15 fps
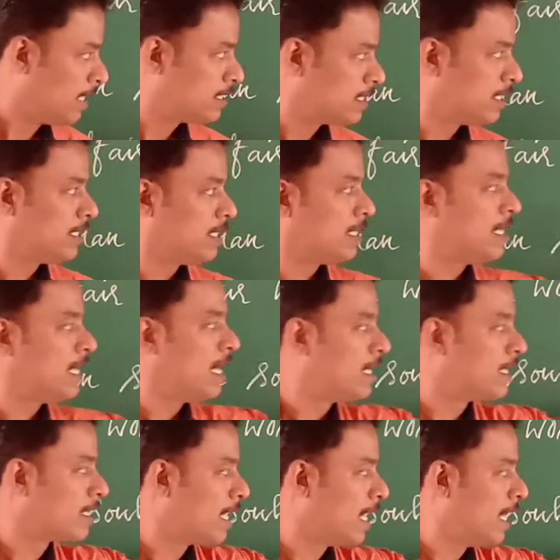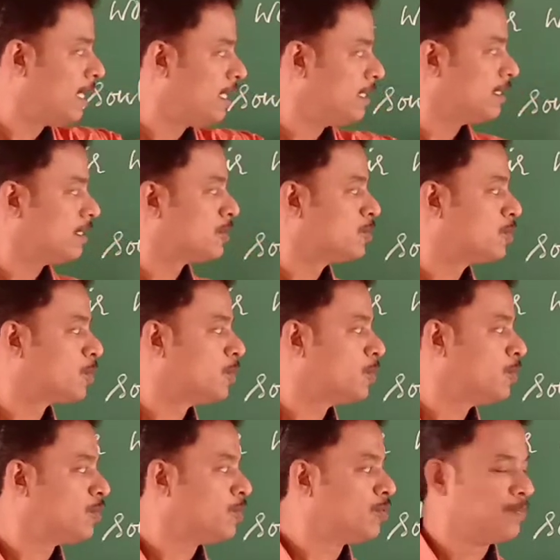that ran
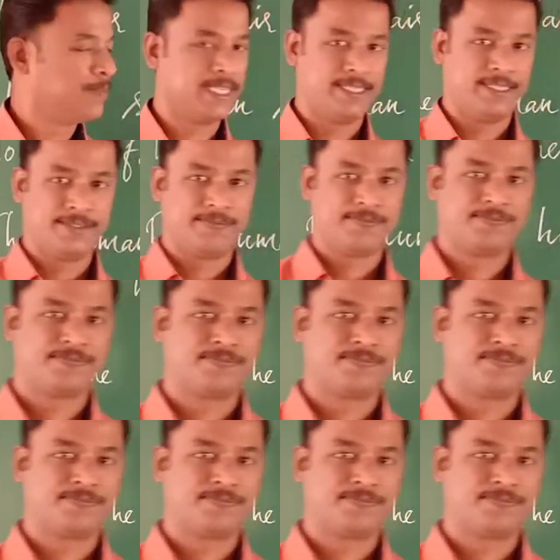through me,